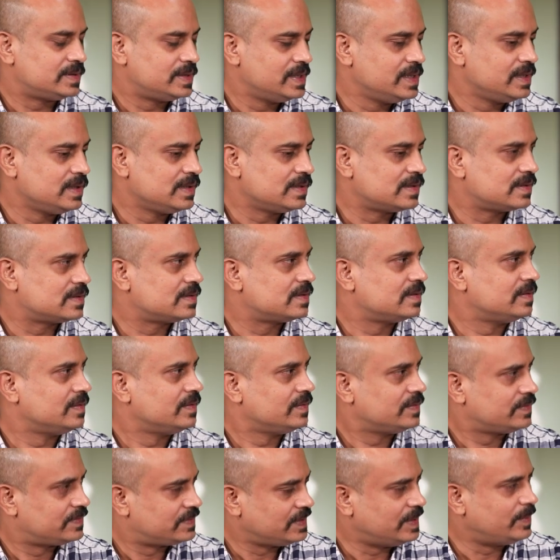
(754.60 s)
things
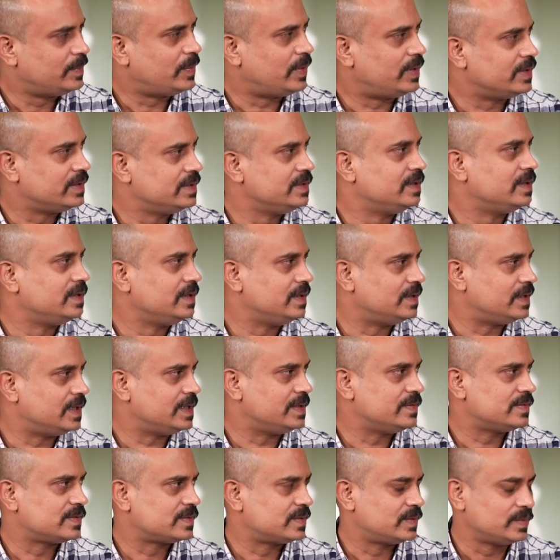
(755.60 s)
from ordinary
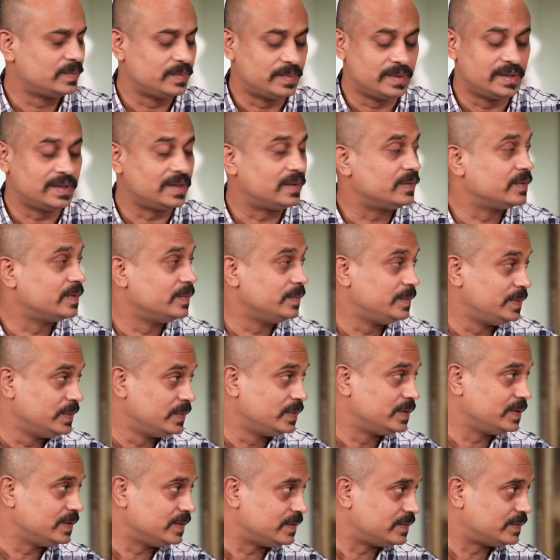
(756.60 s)
lives, to bring out the
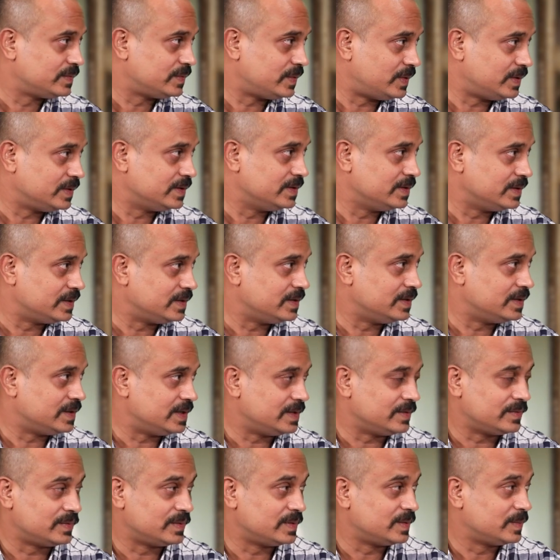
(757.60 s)
beauty of ordinary
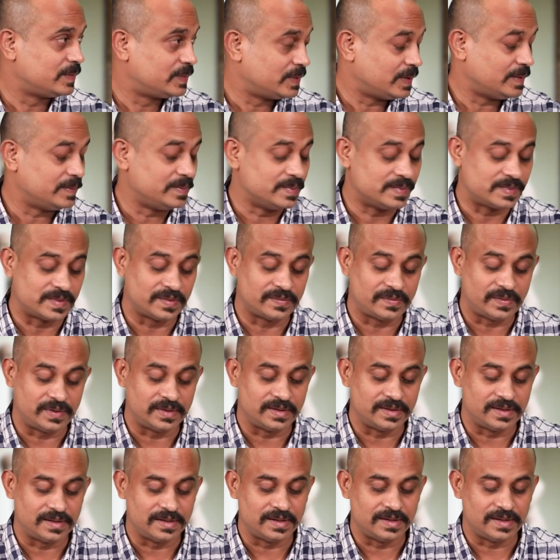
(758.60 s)
life or the problems of
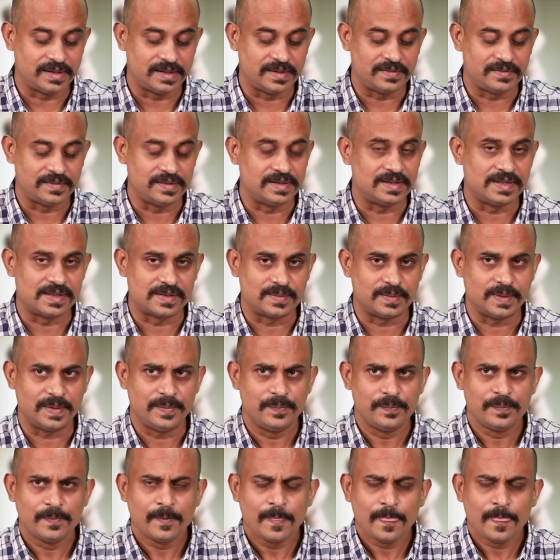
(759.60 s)
ordinary life in this way.